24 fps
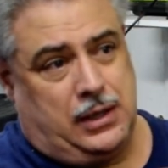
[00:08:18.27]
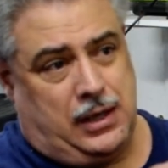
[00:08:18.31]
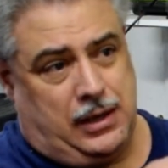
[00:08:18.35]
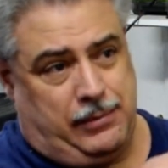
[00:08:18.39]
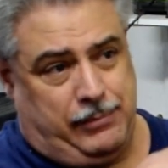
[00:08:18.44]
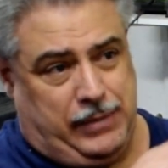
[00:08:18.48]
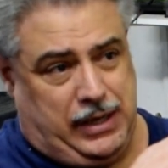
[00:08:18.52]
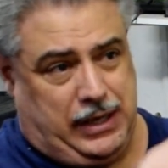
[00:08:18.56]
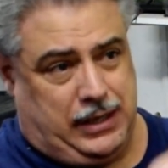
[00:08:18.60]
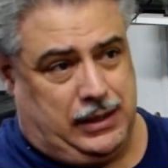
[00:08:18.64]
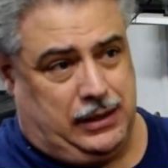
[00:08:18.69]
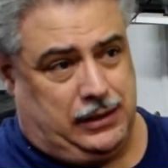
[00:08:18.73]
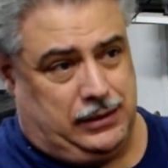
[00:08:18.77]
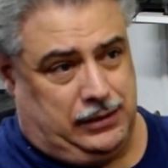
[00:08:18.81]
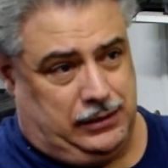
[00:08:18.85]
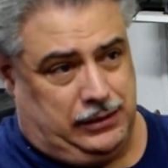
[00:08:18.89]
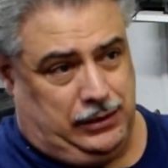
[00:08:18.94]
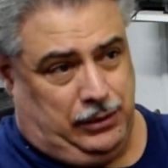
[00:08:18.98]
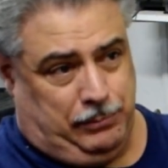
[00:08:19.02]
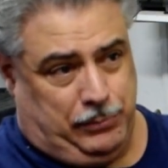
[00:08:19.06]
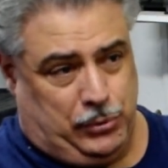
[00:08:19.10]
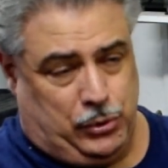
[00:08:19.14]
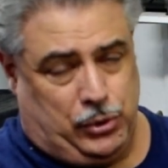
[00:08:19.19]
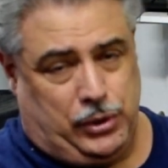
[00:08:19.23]
I'll make a
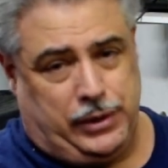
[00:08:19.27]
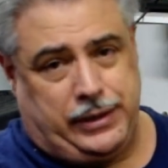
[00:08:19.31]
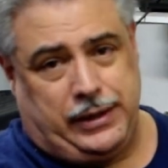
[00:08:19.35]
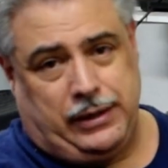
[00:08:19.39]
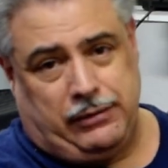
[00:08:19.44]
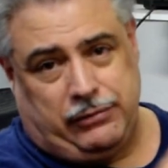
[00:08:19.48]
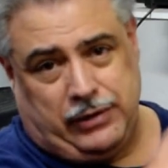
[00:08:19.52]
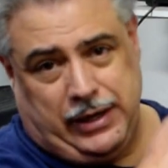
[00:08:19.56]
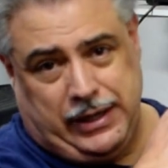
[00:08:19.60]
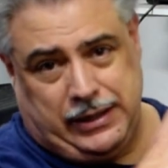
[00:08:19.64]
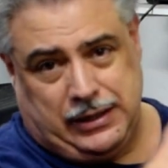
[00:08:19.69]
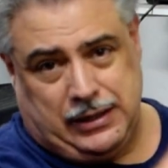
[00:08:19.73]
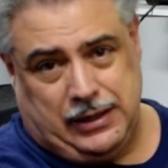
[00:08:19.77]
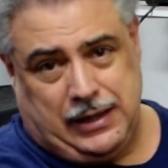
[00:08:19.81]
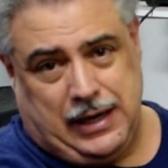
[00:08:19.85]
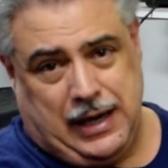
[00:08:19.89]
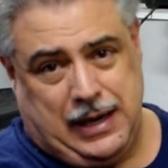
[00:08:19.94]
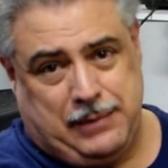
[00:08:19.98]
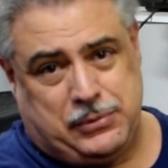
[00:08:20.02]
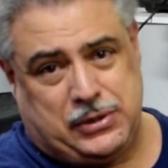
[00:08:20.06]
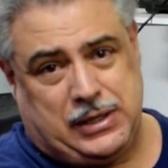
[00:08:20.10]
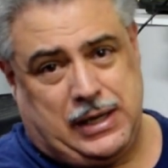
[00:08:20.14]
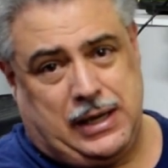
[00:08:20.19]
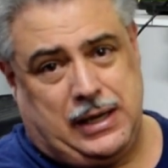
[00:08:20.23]
little board. I'll write the
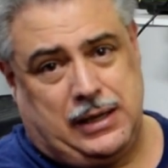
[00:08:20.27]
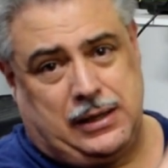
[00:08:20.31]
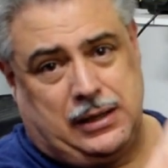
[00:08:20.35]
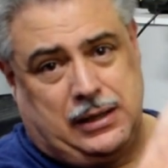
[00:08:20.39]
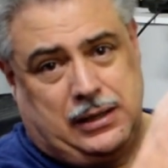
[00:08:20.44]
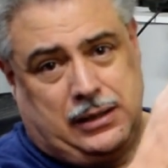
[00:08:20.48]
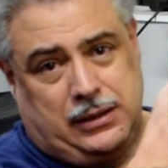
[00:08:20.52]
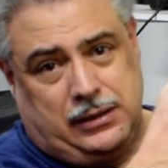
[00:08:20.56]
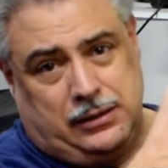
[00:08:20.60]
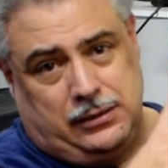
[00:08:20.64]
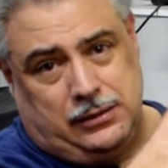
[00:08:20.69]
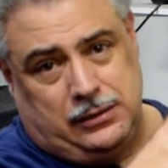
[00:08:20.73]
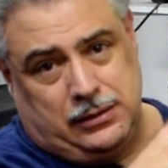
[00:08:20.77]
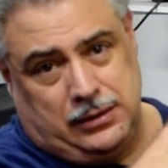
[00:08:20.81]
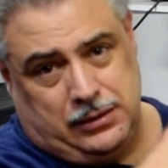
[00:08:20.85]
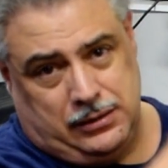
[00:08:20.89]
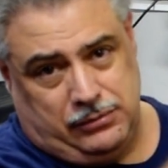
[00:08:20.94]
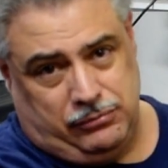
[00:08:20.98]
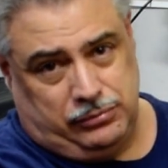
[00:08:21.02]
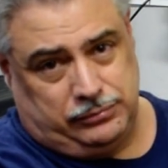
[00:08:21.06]
names down, and then,